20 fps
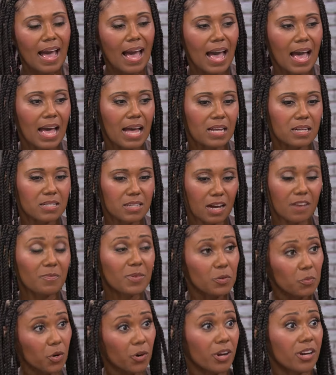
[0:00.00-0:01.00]
and I've
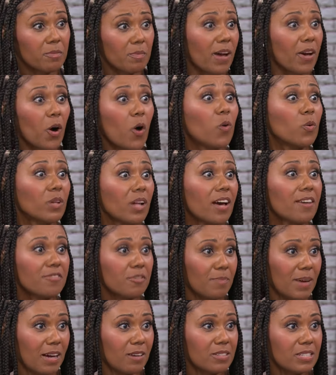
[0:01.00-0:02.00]
been worried my whole life mm.
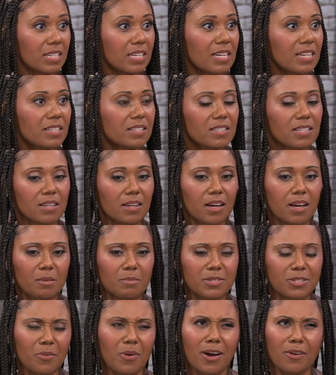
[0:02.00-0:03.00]
about it.
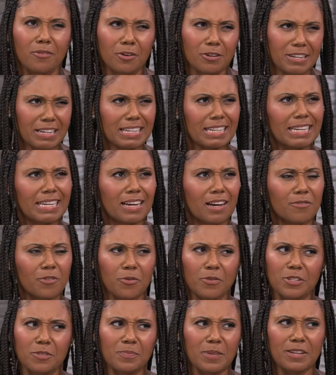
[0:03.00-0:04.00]
Um, so, ironically, I've
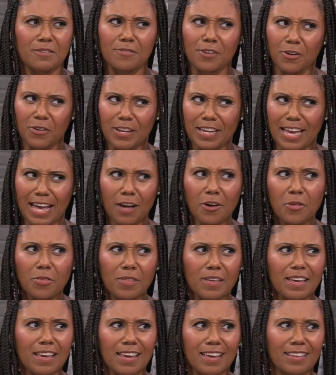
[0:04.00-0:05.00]
always been very
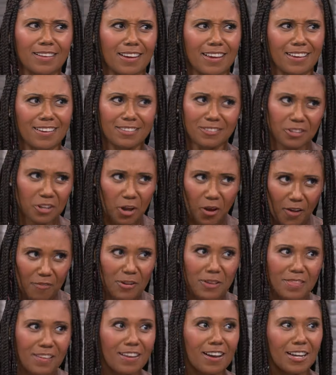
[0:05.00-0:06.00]
healthy. Like, you know,
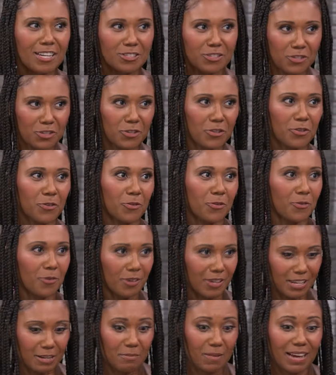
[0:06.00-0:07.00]
everything I do
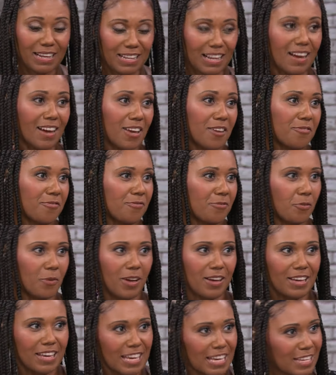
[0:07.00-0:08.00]
in my life, the
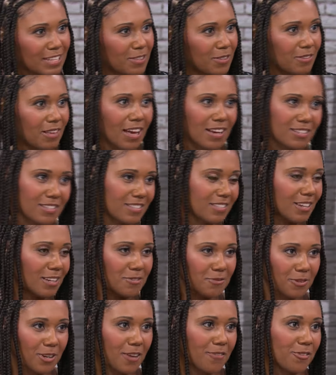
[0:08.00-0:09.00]
way I eat,
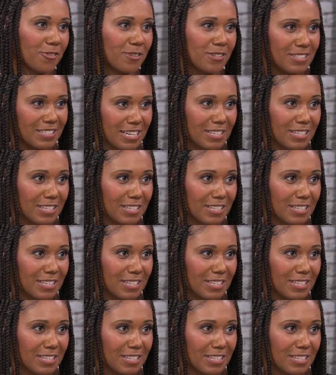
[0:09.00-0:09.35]
exercise, whatever, is